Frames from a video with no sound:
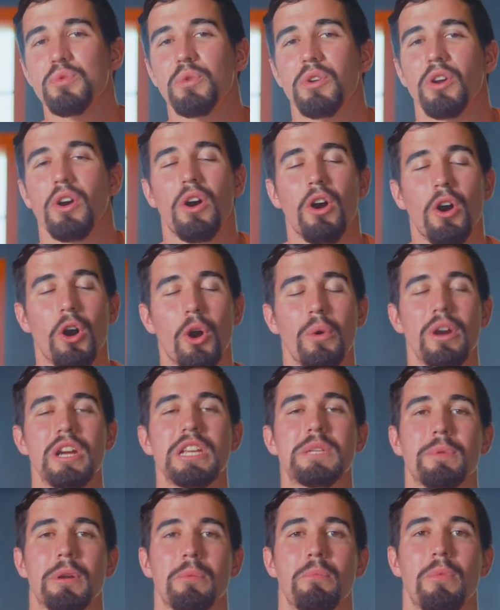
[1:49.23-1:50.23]
we're
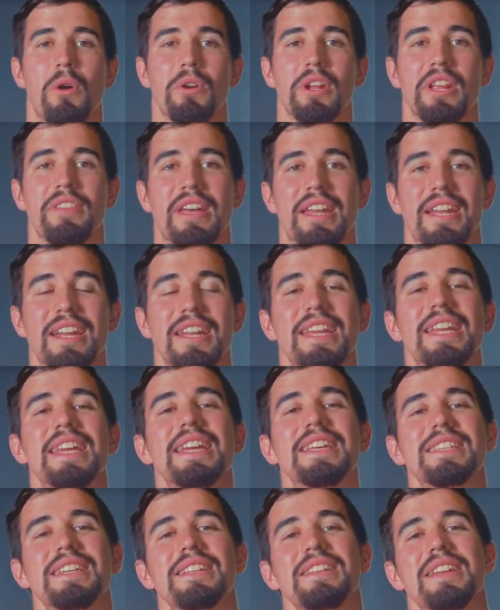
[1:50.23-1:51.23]
always promoting that it
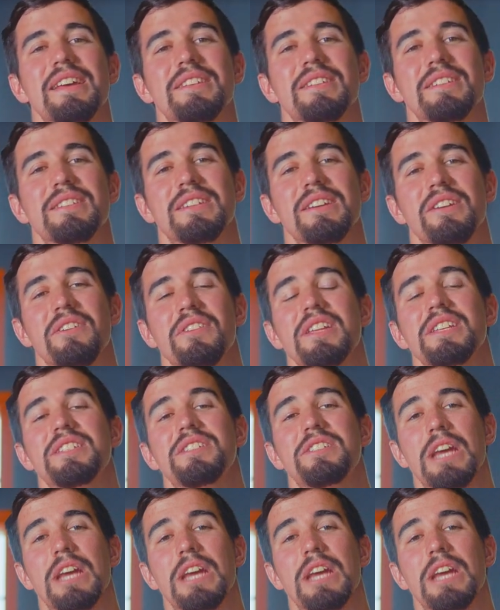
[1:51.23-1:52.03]
isn't necessarily the